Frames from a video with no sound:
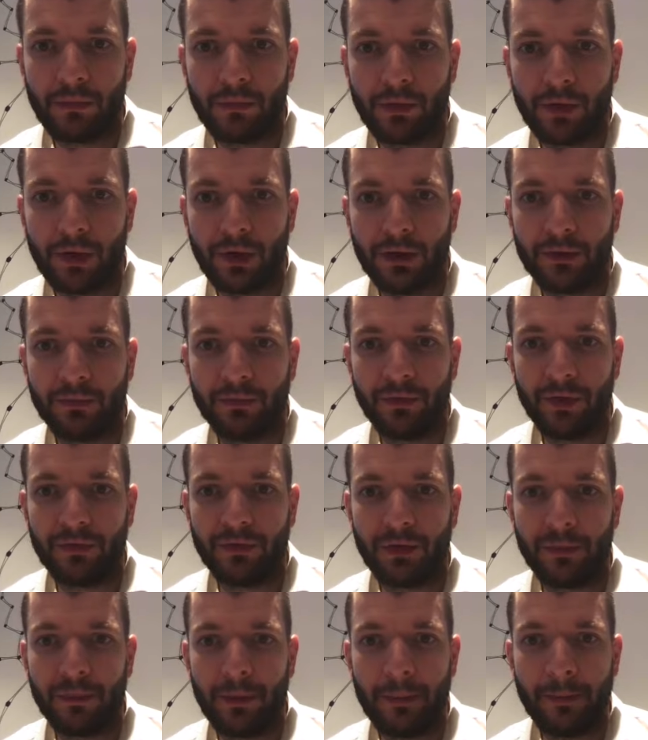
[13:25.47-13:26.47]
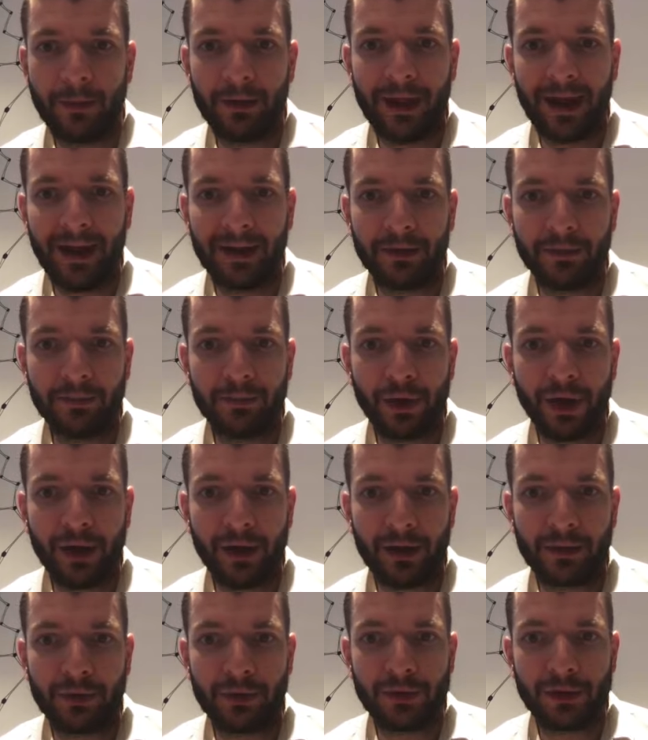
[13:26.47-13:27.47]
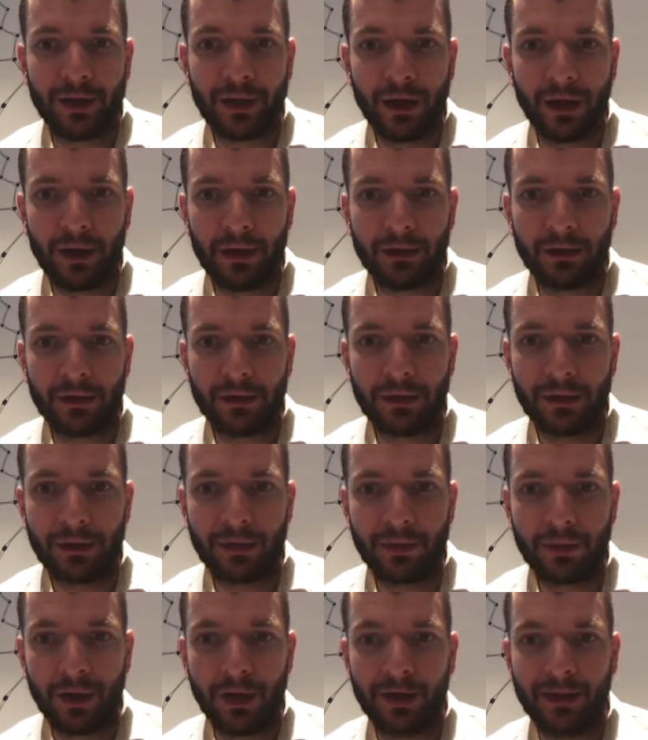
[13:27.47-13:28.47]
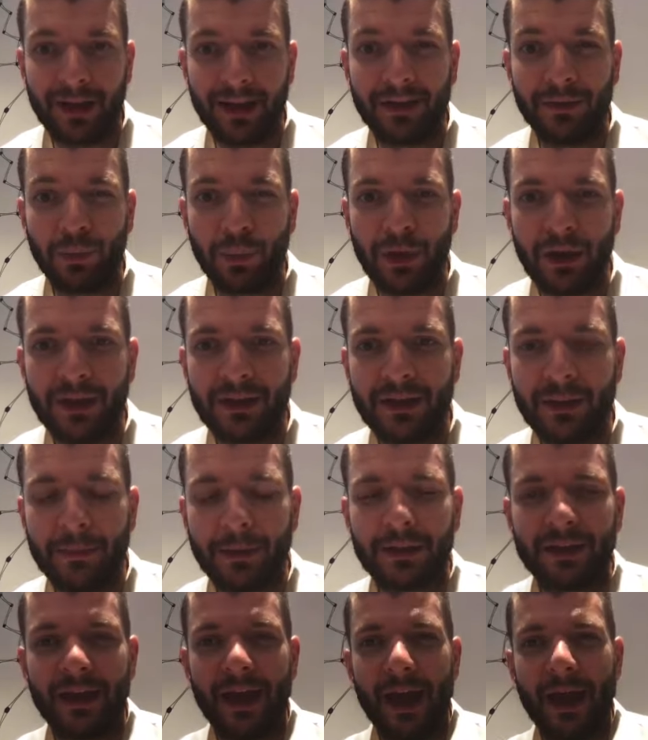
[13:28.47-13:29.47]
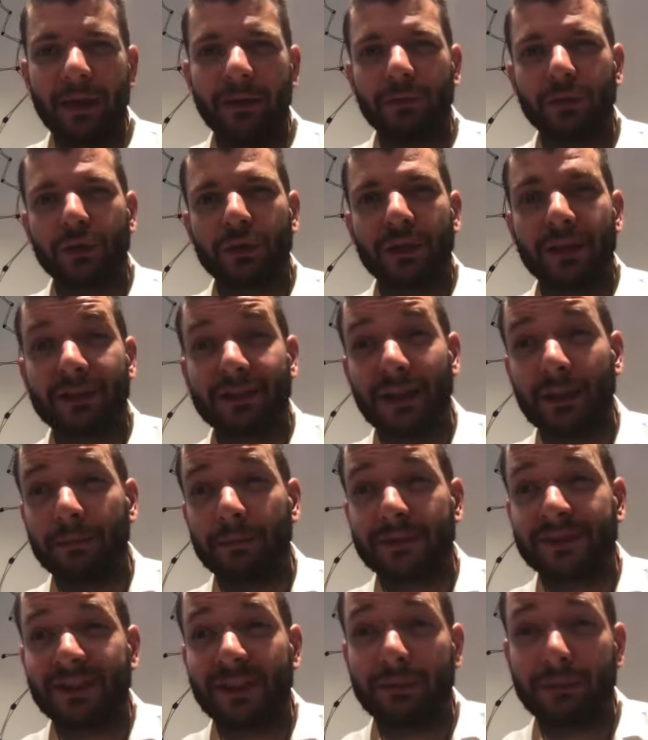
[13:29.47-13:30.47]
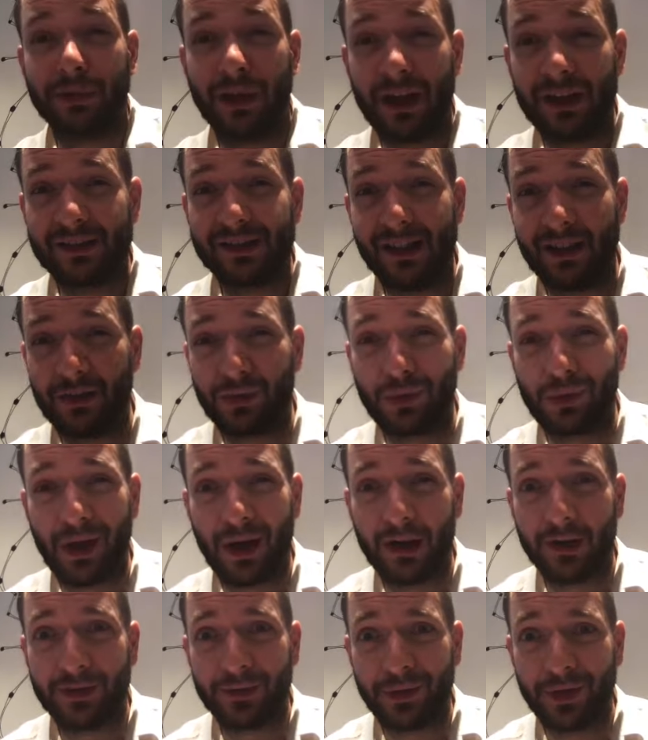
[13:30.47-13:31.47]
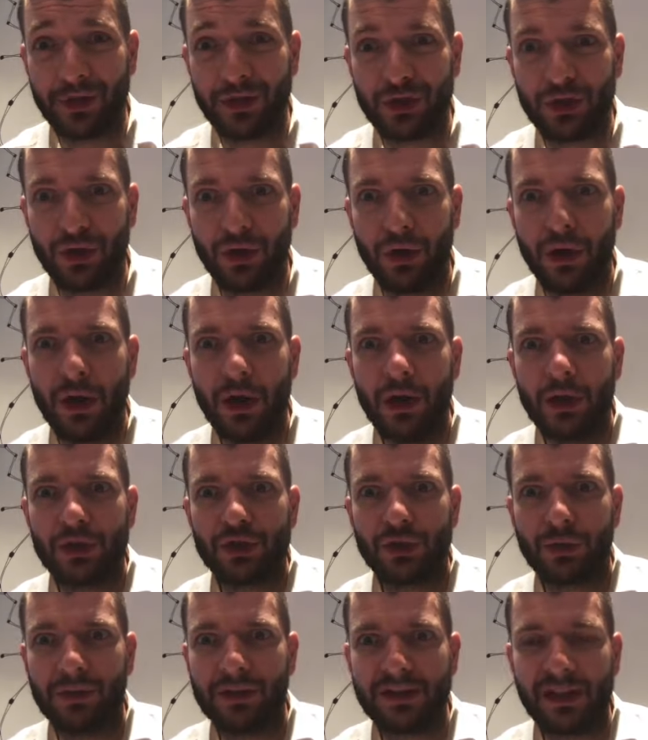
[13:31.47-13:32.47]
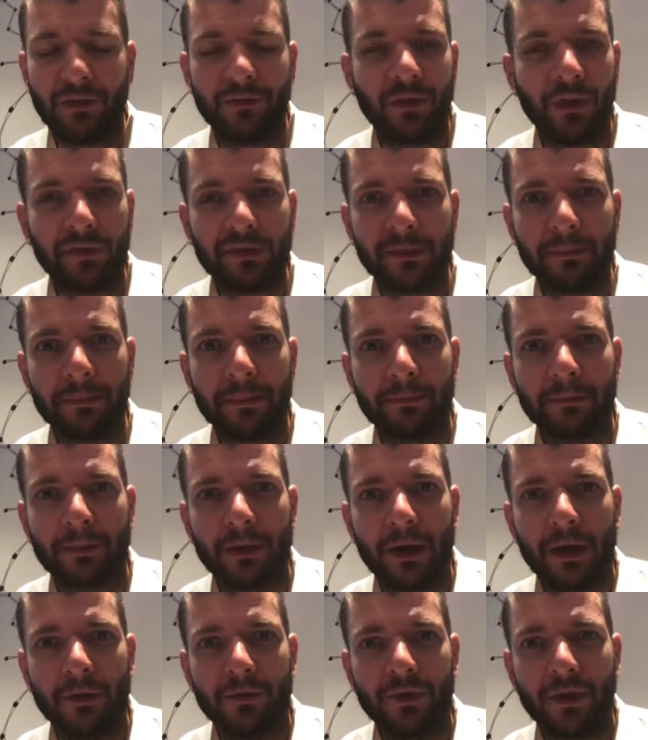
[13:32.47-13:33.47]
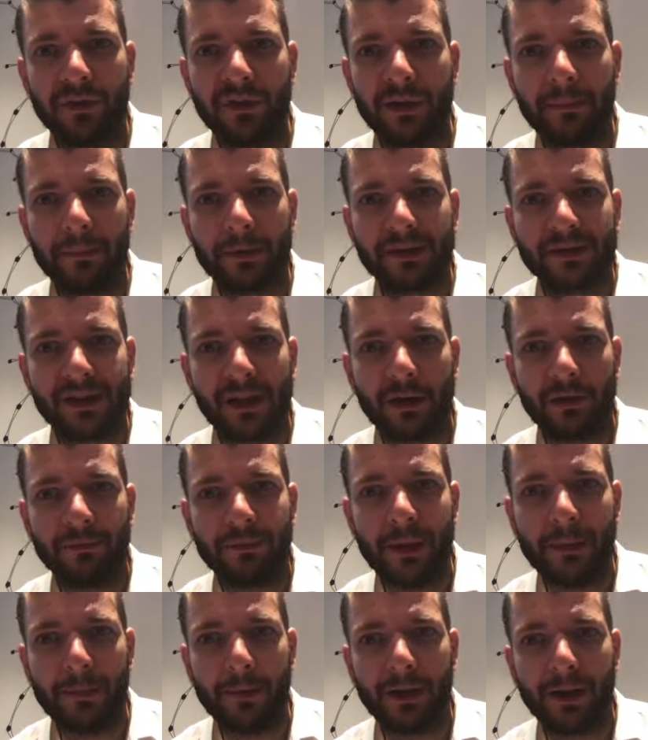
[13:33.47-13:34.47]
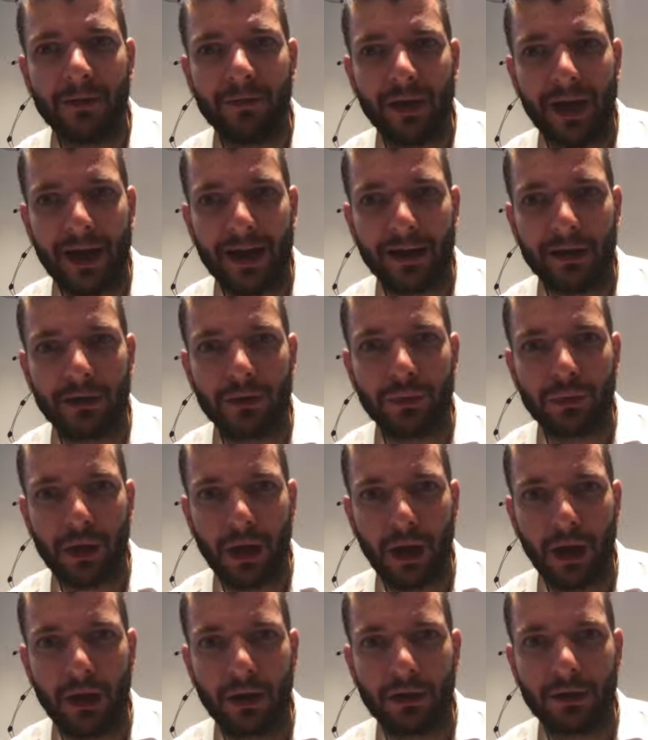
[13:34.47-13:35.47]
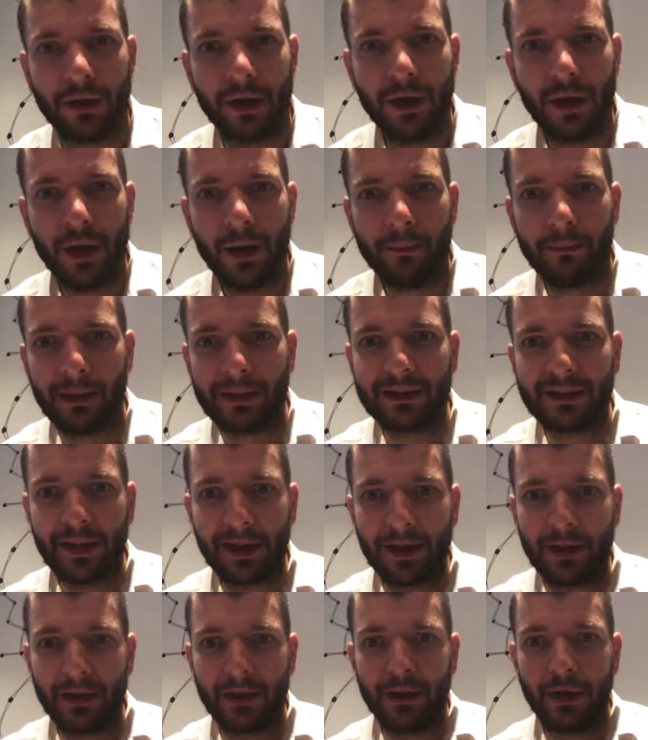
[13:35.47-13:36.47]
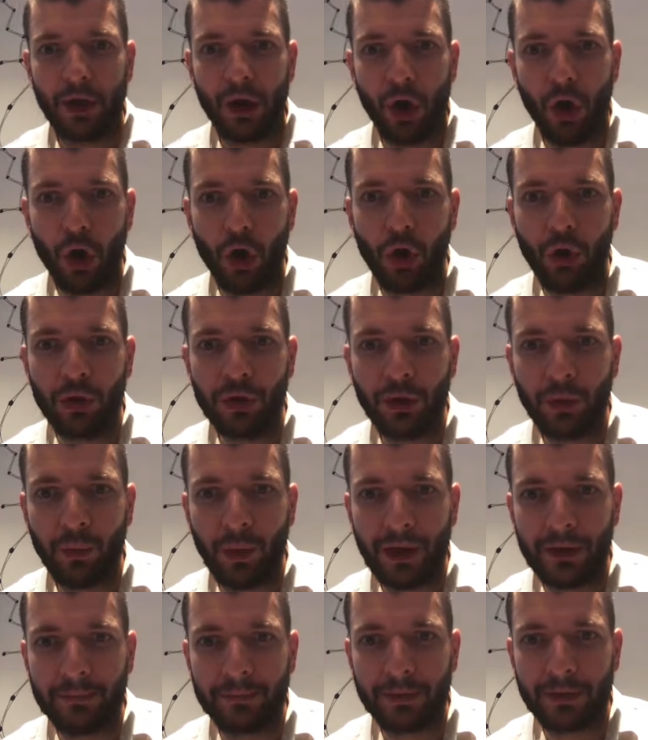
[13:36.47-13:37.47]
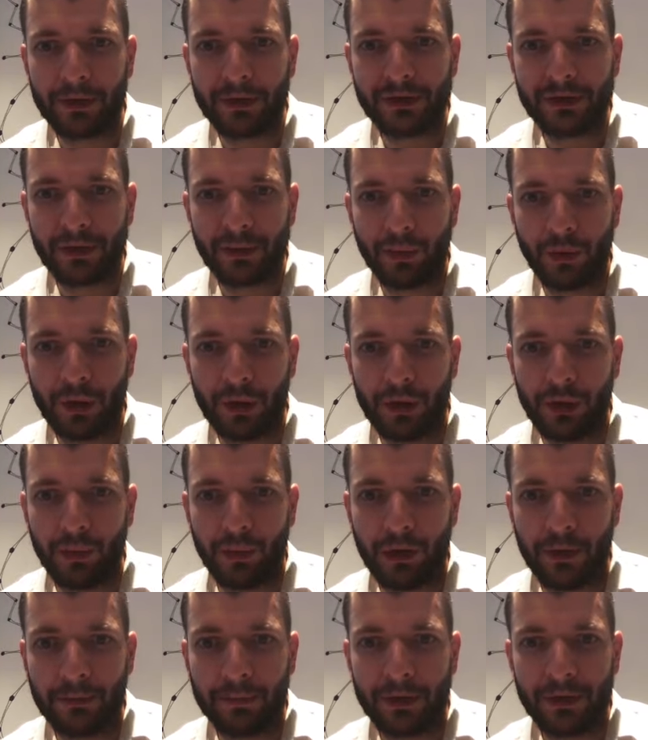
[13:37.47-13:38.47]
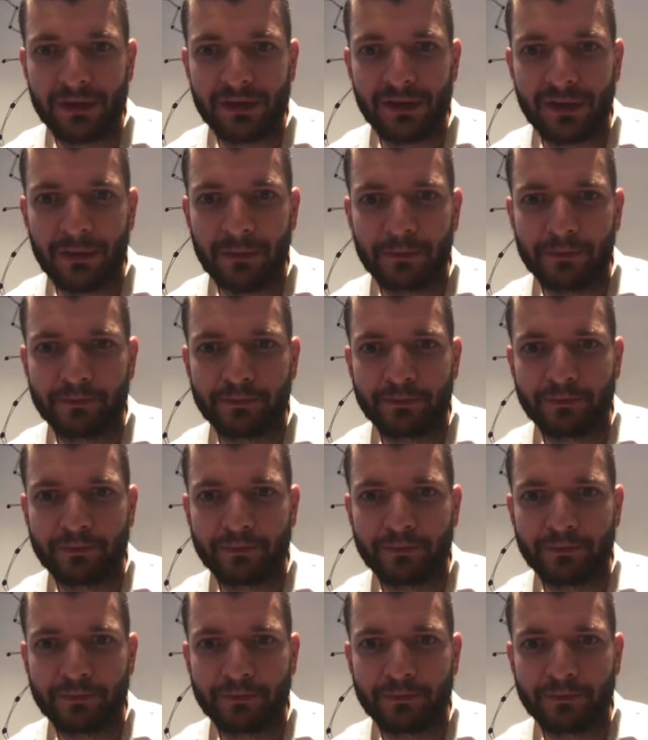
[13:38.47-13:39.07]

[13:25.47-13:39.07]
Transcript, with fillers: right? 15 people add product to the cart. Right, and we typically aim for like 10% plus add to cart ratio. So let's say 15% of people have added to cart, but then only one person